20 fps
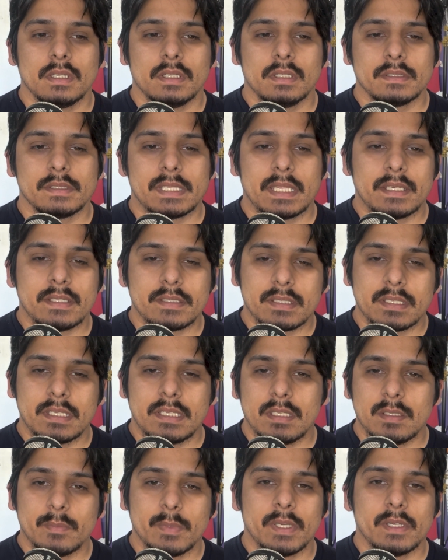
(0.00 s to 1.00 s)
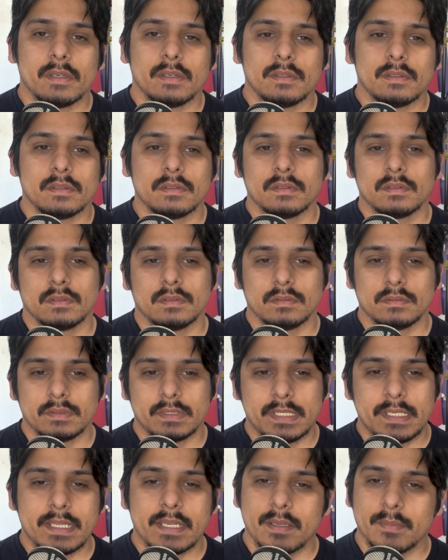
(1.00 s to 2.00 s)
Send us an email,
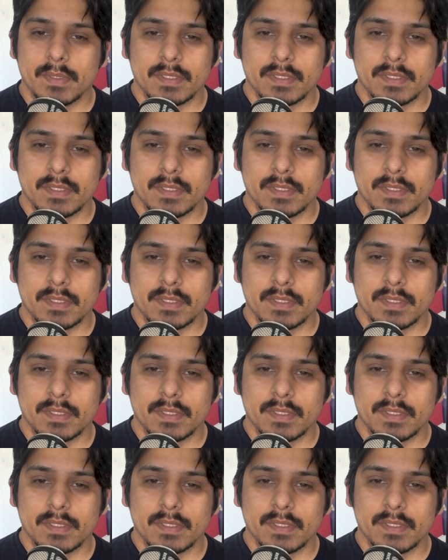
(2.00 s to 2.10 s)
DM